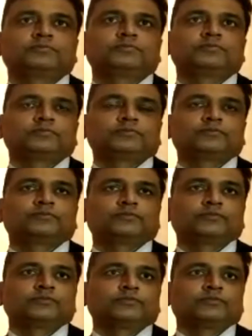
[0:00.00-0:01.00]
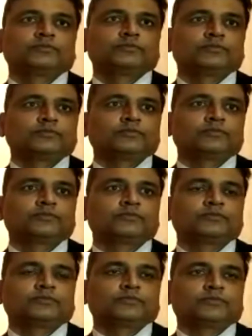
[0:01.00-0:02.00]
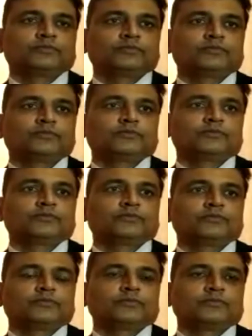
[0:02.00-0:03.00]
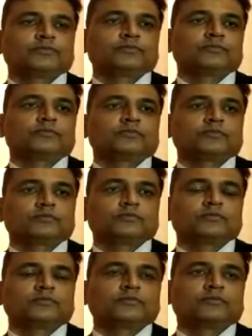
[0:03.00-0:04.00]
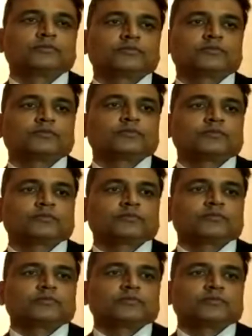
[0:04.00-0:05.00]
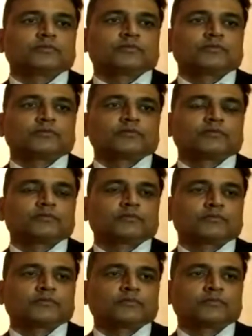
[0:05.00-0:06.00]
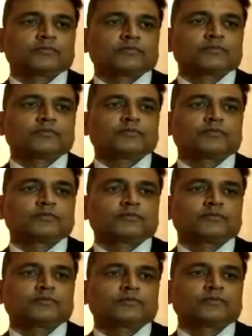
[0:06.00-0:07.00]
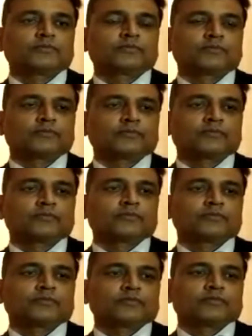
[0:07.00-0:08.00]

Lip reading: (not speaking)